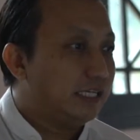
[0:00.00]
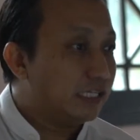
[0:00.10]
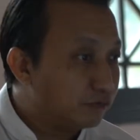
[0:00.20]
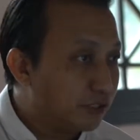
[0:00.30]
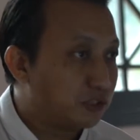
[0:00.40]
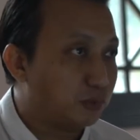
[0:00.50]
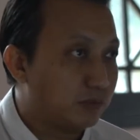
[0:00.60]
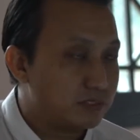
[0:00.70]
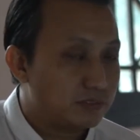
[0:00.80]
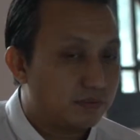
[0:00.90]

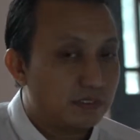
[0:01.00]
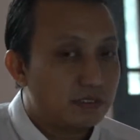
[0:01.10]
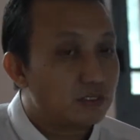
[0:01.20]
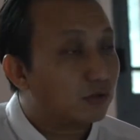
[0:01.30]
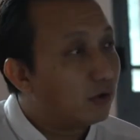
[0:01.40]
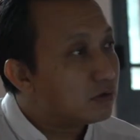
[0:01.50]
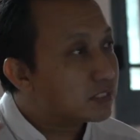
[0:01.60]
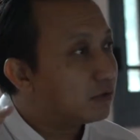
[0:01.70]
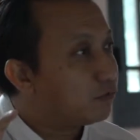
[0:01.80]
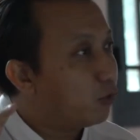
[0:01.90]
individuals. So
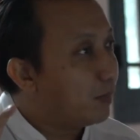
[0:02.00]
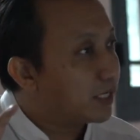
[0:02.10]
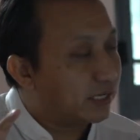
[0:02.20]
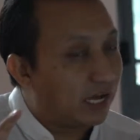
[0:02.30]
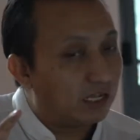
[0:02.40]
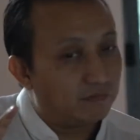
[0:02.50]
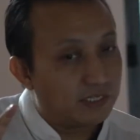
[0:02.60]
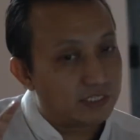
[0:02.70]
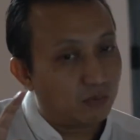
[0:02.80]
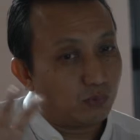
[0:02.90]
those are the four major
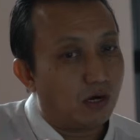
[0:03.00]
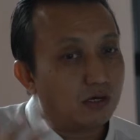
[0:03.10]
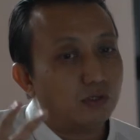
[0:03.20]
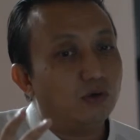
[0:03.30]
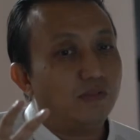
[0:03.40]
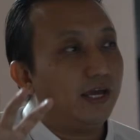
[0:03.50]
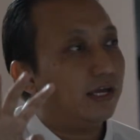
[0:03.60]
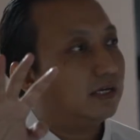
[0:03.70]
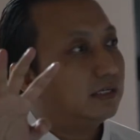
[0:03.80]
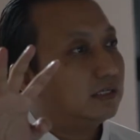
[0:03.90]
elements that we all know
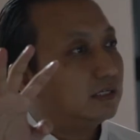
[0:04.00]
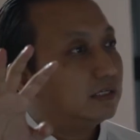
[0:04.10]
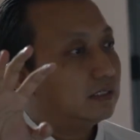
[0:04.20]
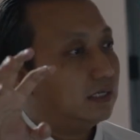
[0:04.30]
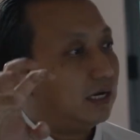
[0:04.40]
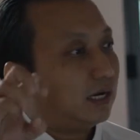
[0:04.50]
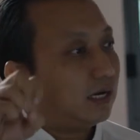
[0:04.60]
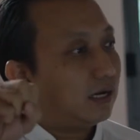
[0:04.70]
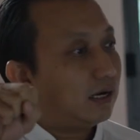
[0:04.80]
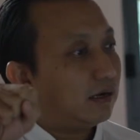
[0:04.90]
that
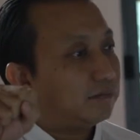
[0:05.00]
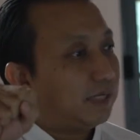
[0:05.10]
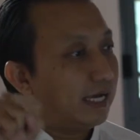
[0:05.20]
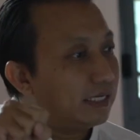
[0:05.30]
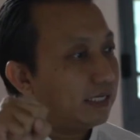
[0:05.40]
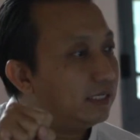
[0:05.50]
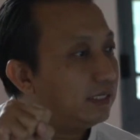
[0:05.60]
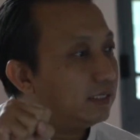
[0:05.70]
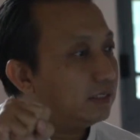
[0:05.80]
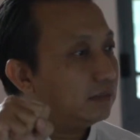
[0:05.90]

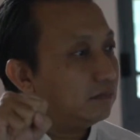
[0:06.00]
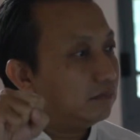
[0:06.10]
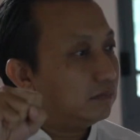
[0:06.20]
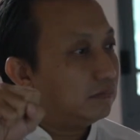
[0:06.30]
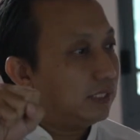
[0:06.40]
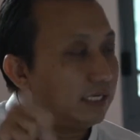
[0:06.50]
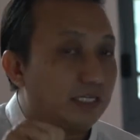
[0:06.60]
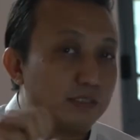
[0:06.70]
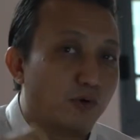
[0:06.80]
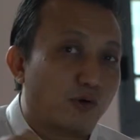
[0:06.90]
any
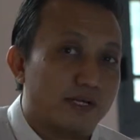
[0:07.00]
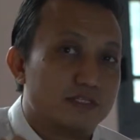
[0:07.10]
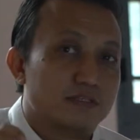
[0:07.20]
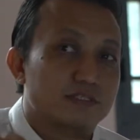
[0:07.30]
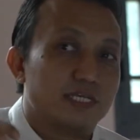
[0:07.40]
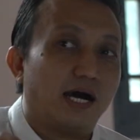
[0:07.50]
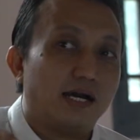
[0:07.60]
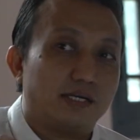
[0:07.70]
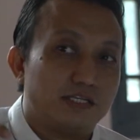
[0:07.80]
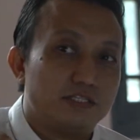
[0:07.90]
democratic
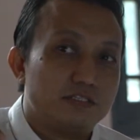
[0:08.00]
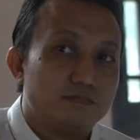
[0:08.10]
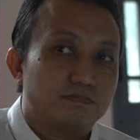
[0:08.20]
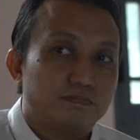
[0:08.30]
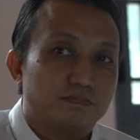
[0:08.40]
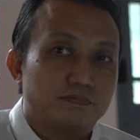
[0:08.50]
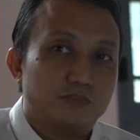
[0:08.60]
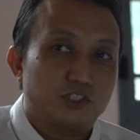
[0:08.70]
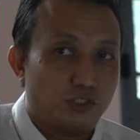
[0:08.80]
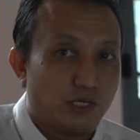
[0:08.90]
society
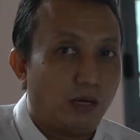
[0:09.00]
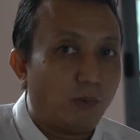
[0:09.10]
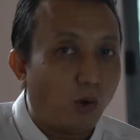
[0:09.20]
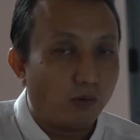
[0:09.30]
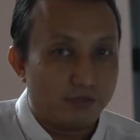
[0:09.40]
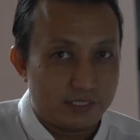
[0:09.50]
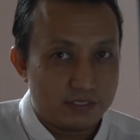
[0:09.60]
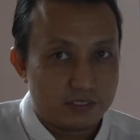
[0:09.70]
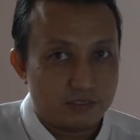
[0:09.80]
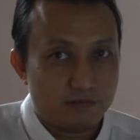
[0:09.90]
should uphold
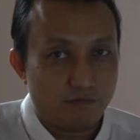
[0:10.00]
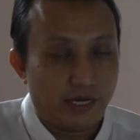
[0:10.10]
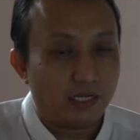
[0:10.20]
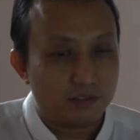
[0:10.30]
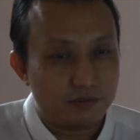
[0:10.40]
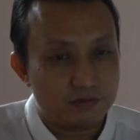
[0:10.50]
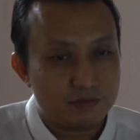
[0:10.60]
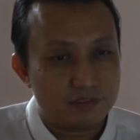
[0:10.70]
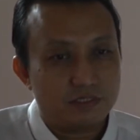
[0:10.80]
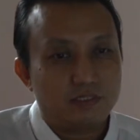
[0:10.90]
these
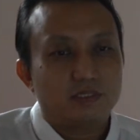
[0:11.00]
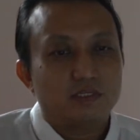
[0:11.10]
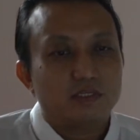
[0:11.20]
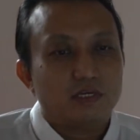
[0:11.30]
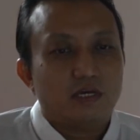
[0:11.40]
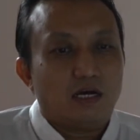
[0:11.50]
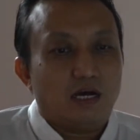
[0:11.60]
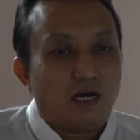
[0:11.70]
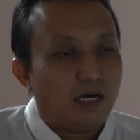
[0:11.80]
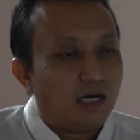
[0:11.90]
values.
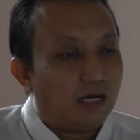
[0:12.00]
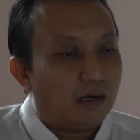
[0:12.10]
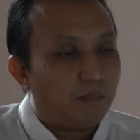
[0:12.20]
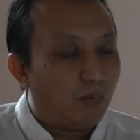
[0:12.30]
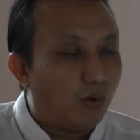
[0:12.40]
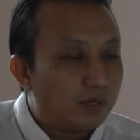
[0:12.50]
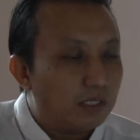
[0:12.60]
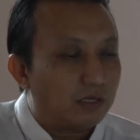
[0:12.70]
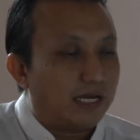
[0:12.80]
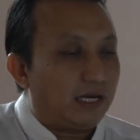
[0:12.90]
But when
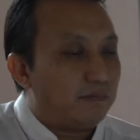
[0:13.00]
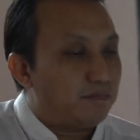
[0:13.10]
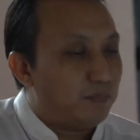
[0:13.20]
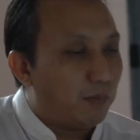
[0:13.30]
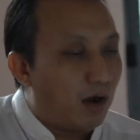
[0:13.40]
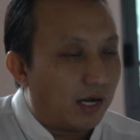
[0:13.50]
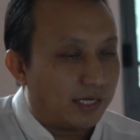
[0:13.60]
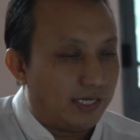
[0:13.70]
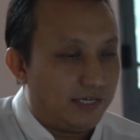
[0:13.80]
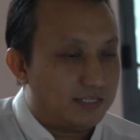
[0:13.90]
we look at
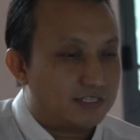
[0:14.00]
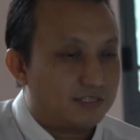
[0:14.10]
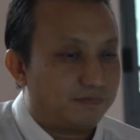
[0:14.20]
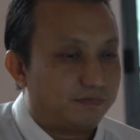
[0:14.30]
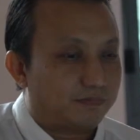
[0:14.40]
Myanmar case,